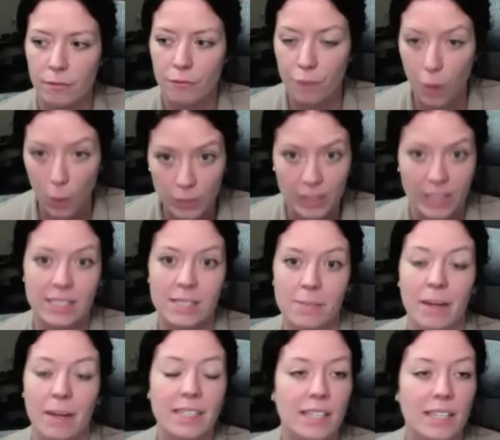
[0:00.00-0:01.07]
focused
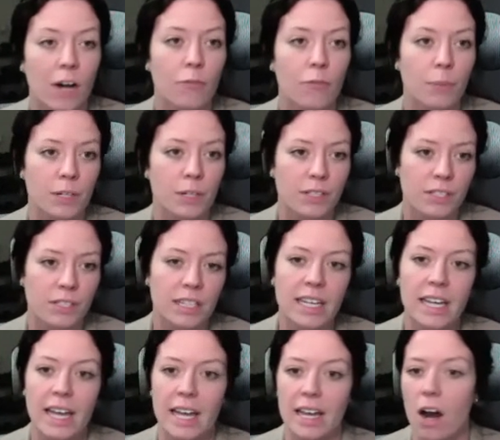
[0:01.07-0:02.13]
myself
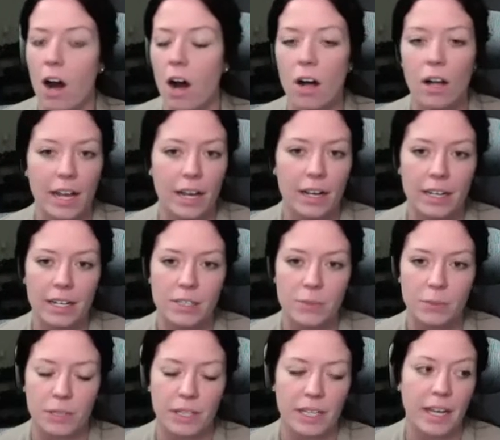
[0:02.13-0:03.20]
personally in all areas
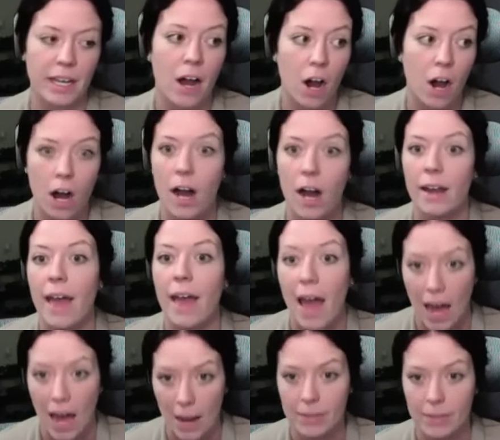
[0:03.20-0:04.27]
really on
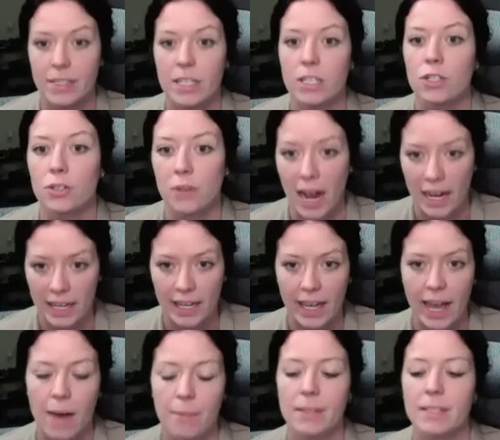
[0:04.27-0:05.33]
habits and tracking
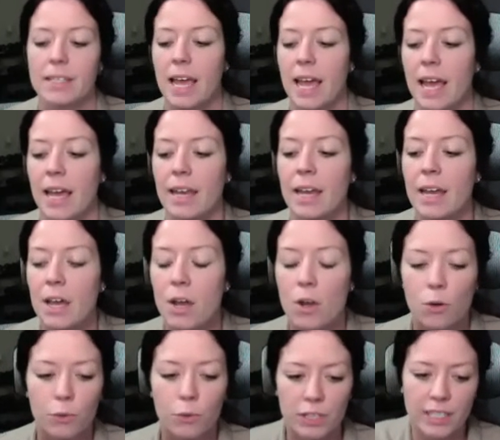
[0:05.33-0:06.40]
habits and
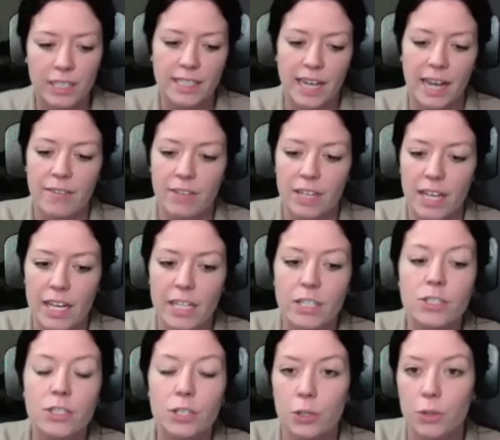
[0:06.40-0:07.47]
really diving
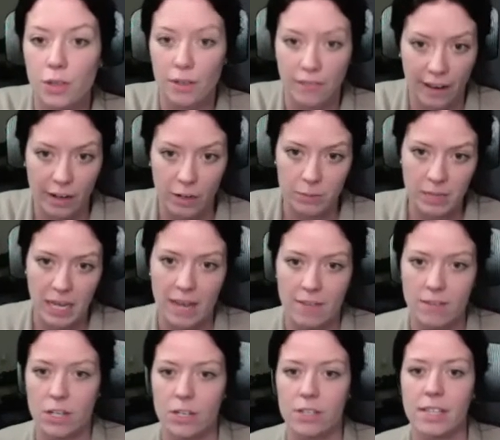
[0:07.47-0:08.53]
into the vital
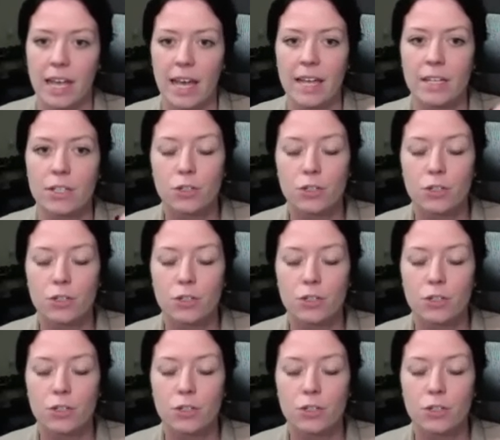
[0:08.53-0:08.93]
behaviors and